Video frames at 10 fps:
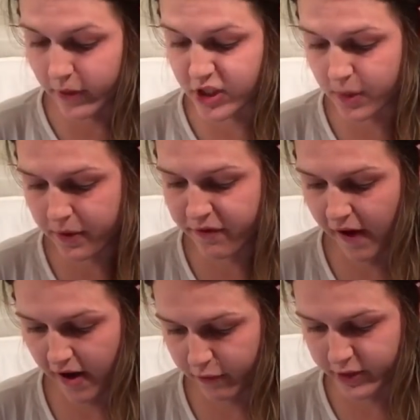Question number
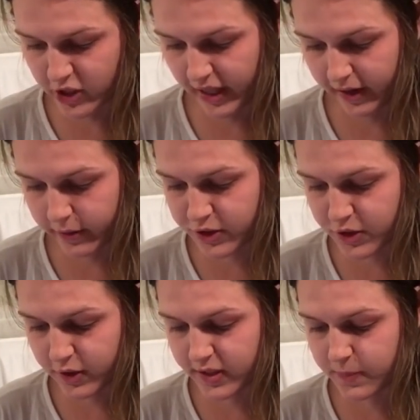5, which language
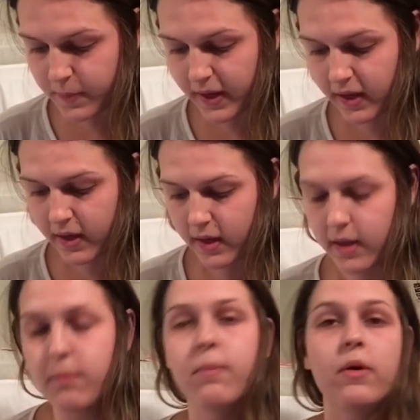do you speak
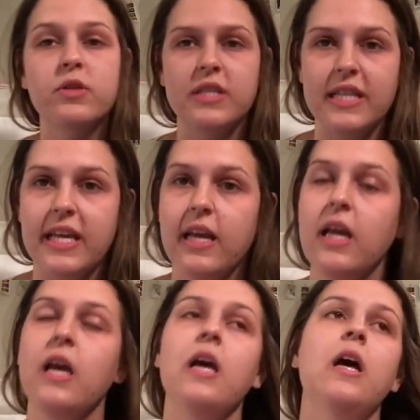in mostly?
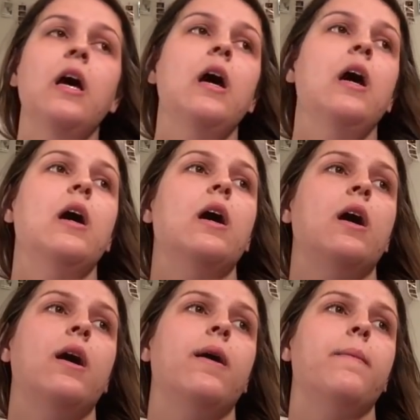
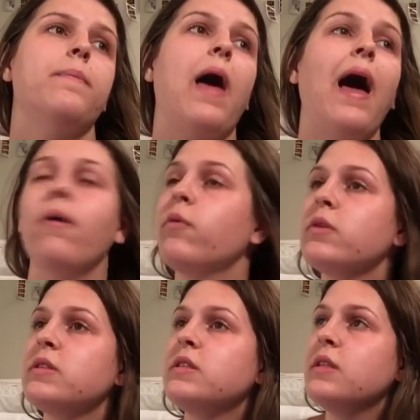I
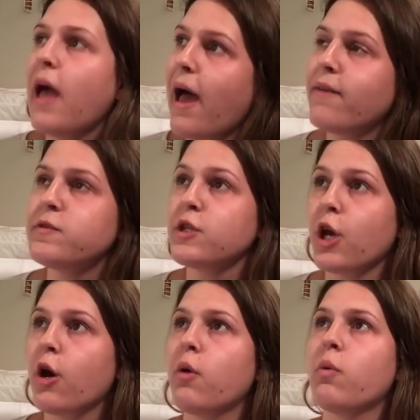would have to
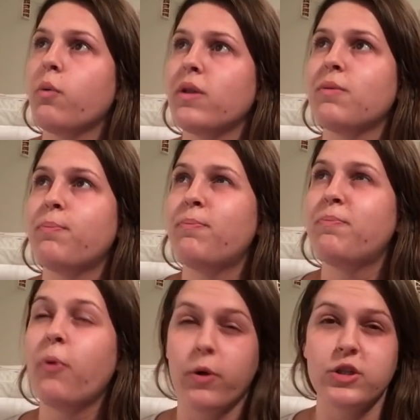go with
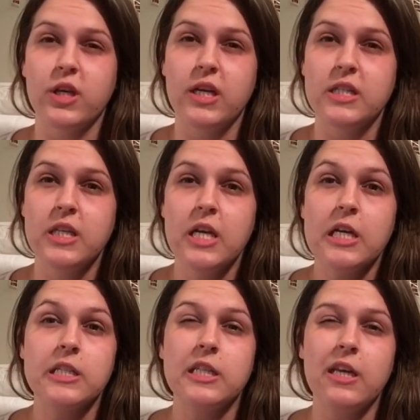Portuguese,
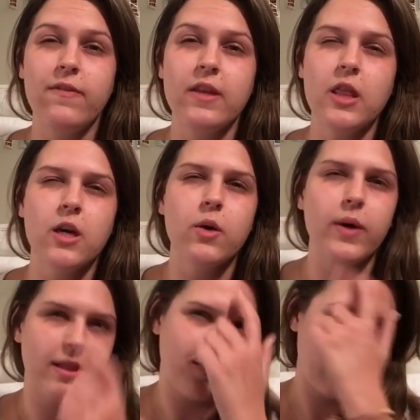because even though
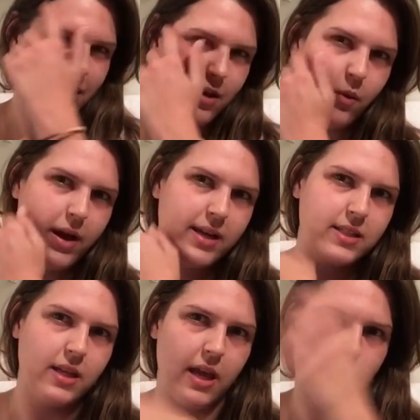I live in the
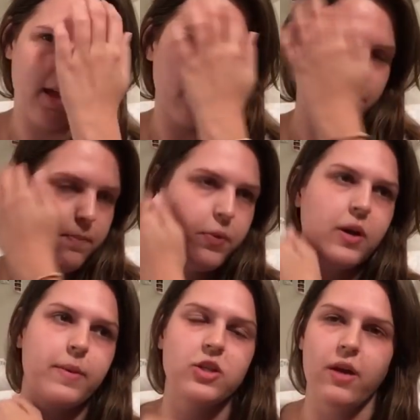US and
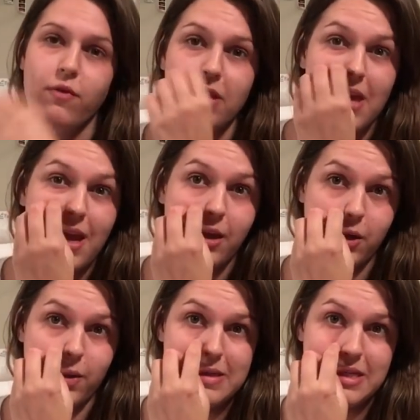pretty much everything I
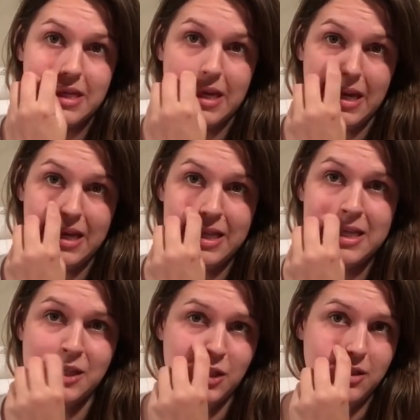do is in
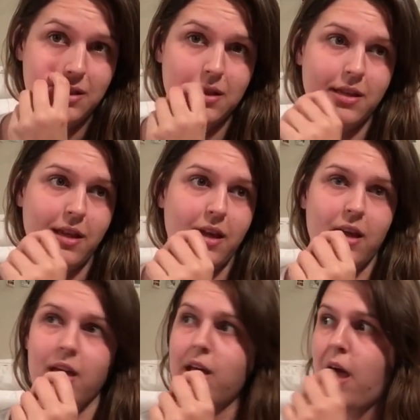English, like
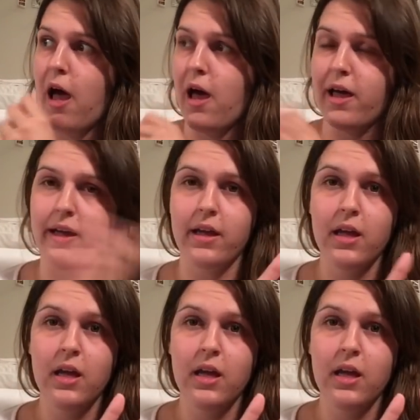I